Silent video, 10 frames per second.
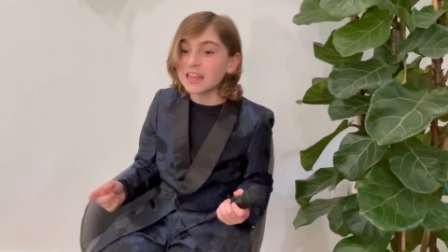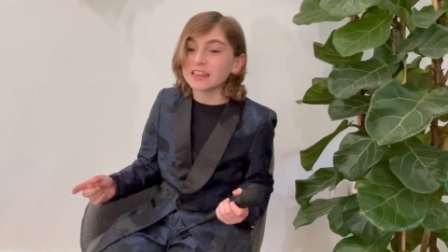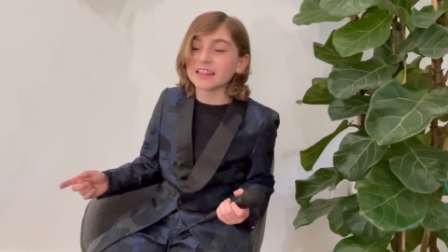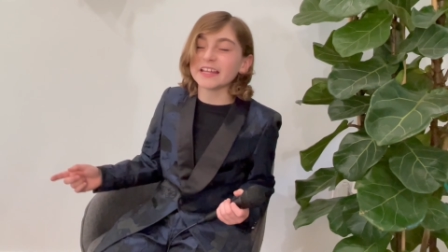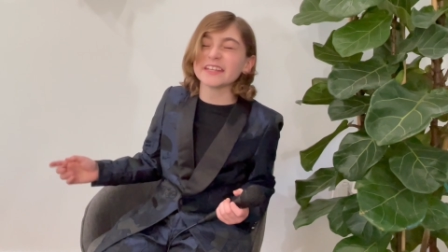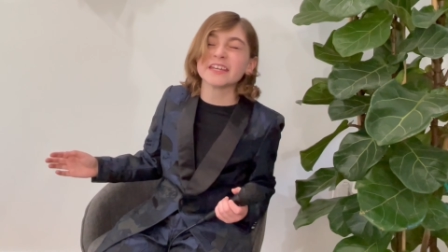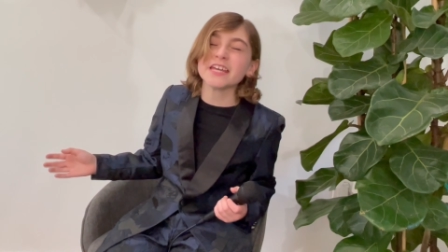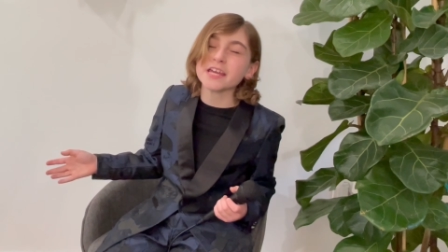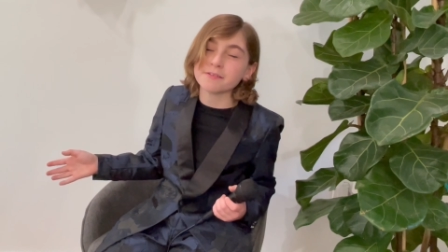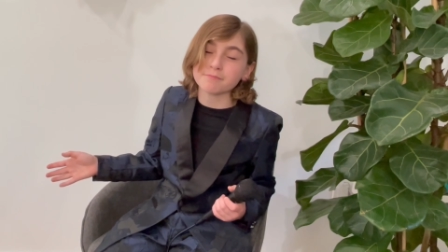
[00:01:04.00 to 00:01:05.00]
Let
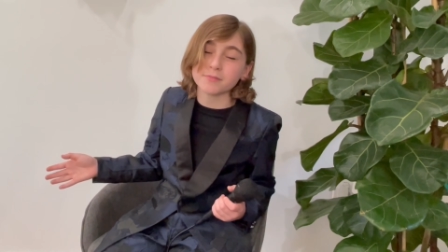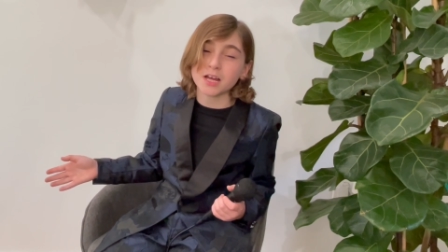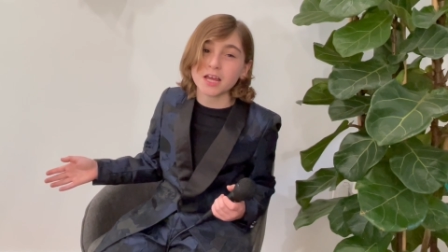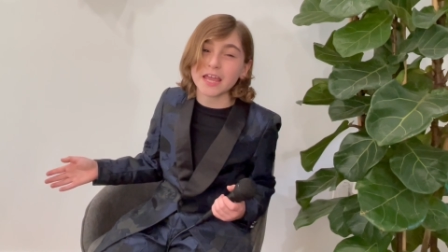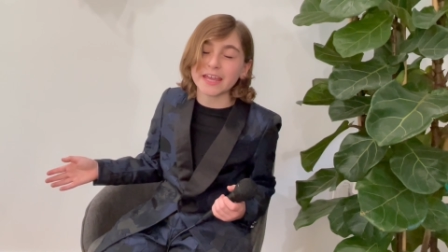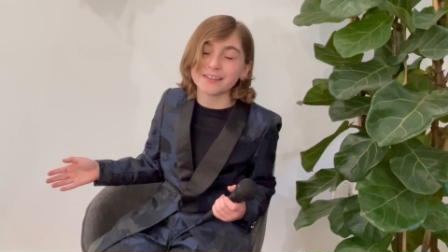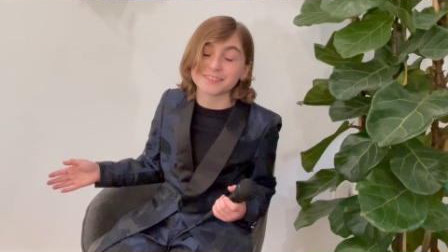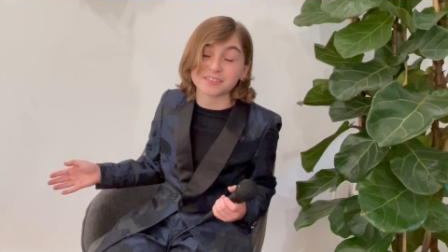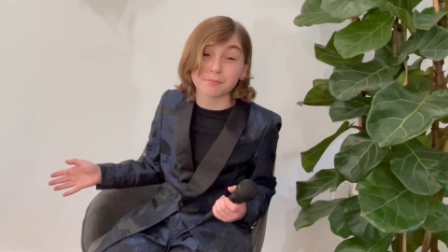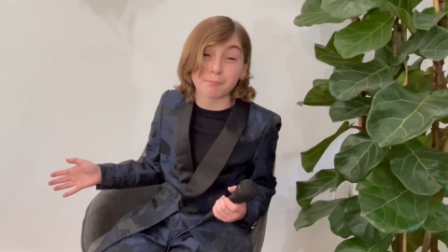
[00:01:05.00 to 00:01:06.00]
him
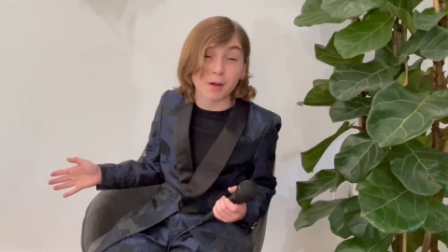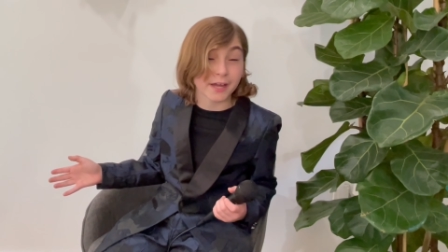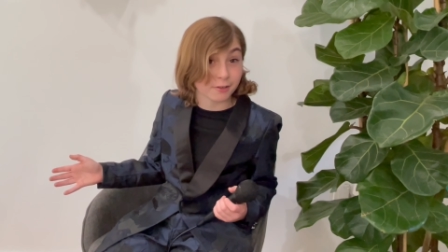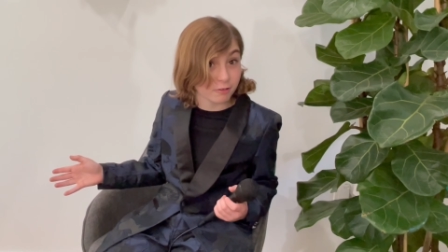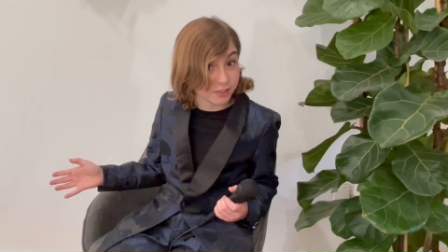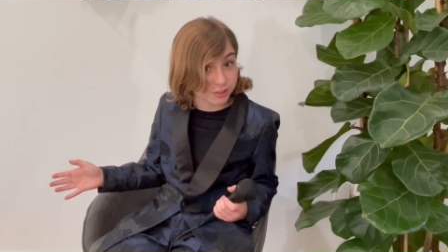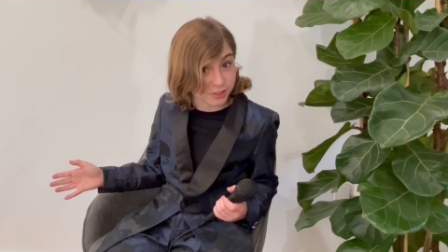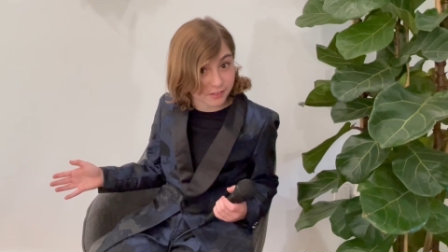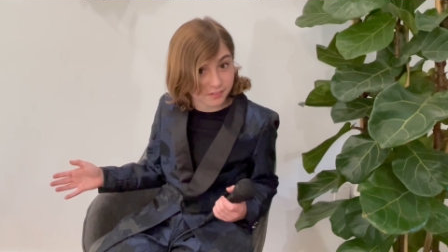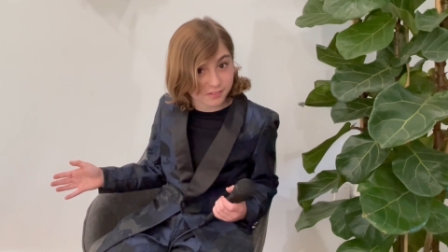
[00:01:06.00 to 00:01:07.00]
answer my
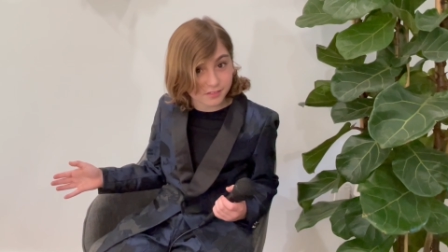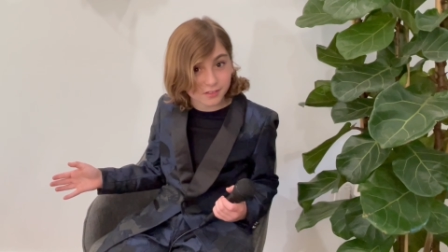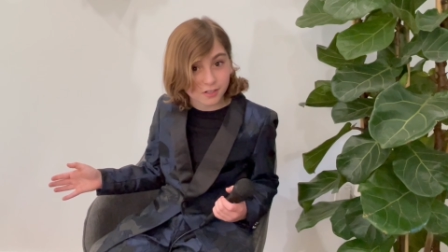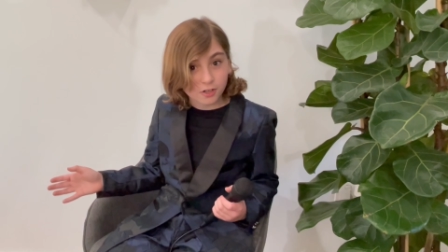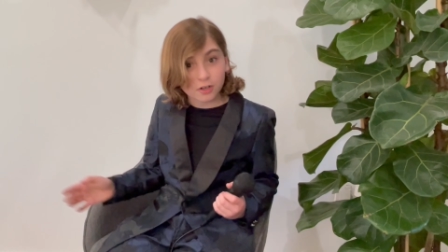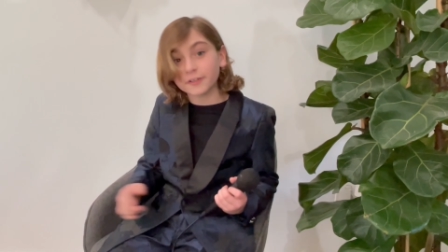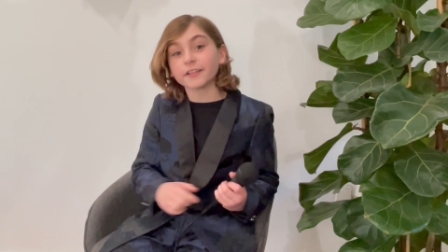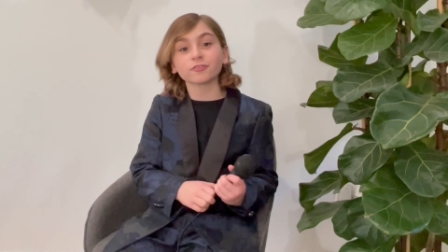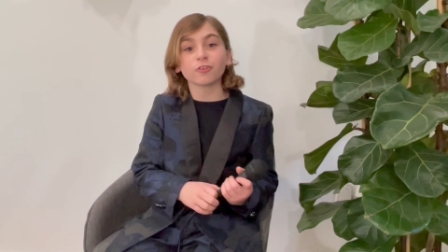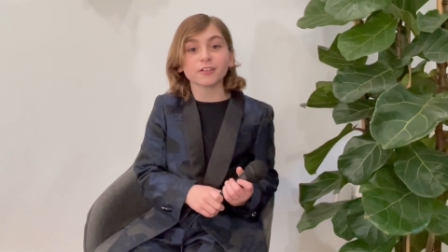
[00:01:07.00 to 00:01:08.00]
questions.
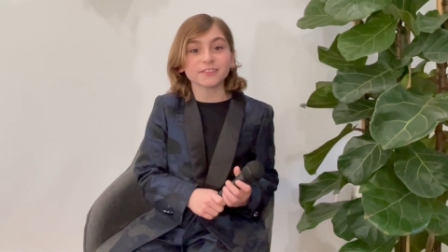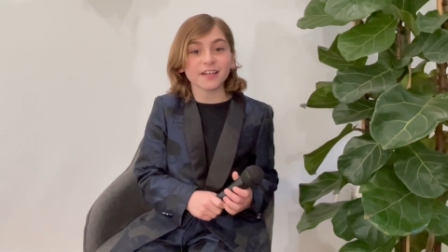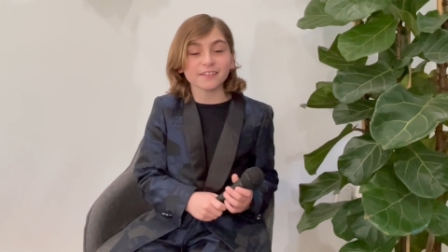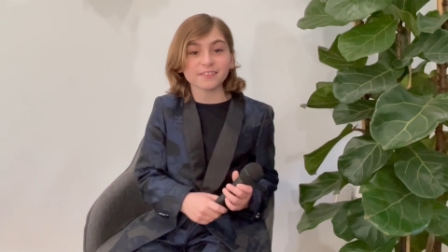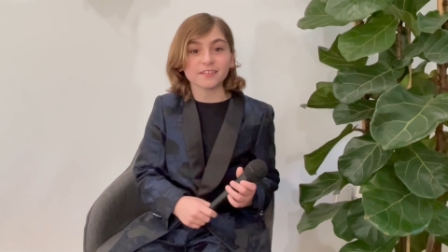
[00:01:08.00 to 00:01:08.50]
Hernan Cortés,